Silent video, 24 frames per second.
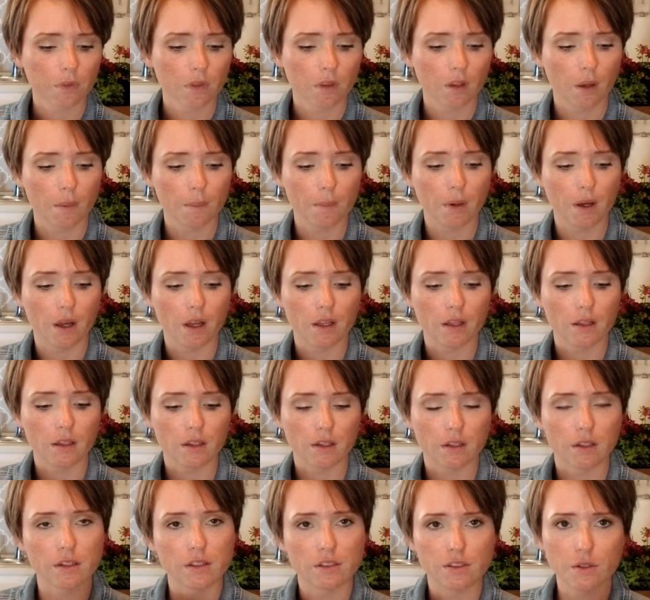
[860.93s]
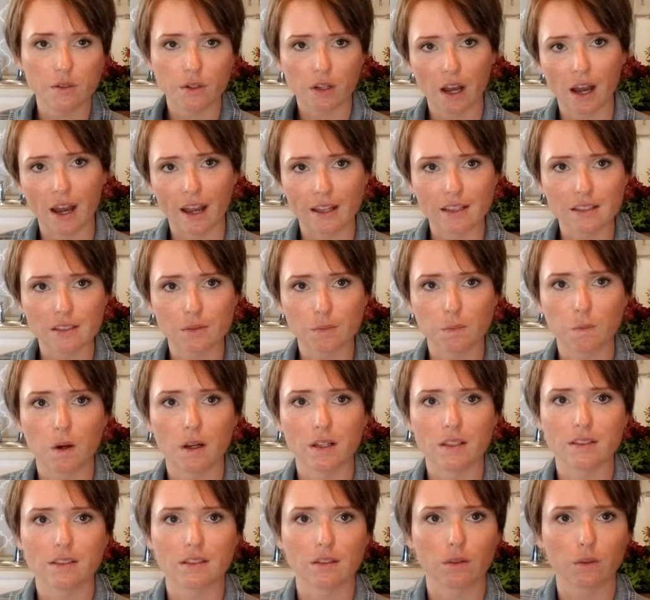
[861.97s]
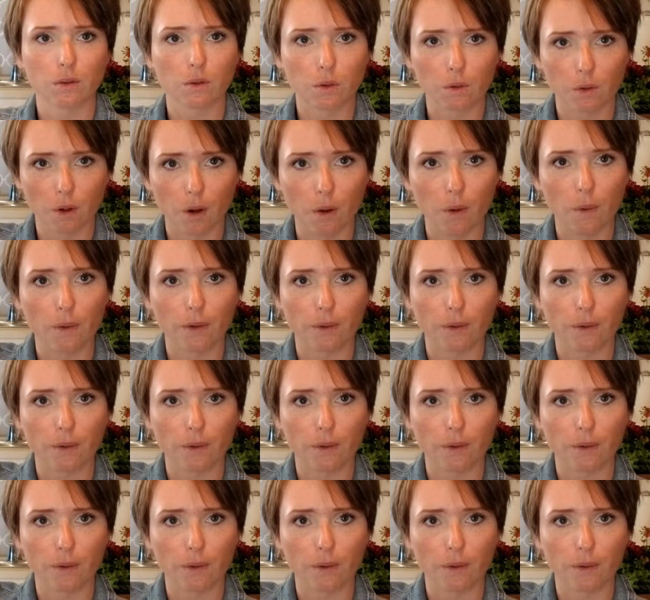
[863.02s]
But they're the two kinds. Ones that'll grow